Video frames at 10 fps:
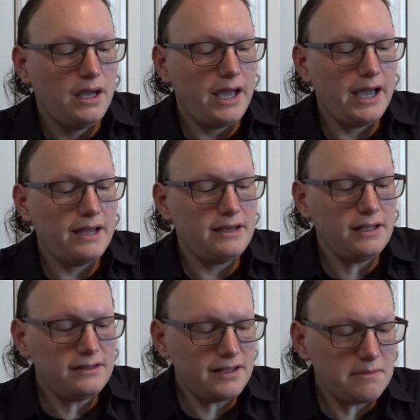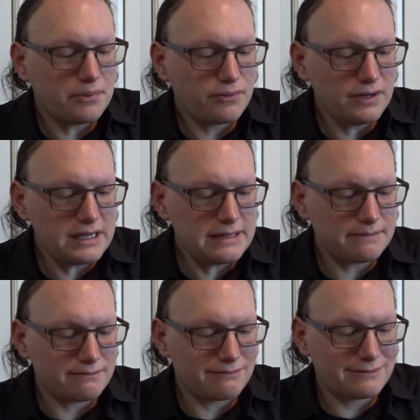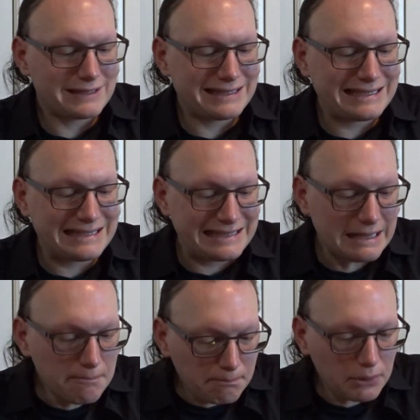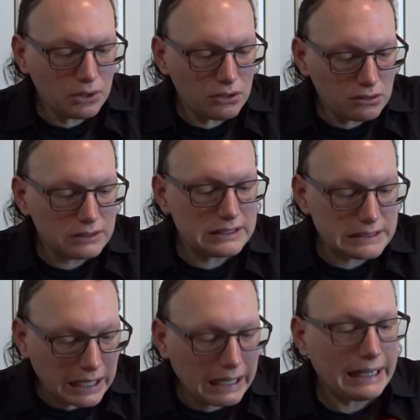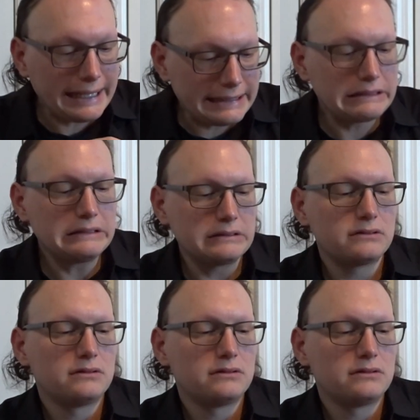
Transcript: And it's a pretty simple design.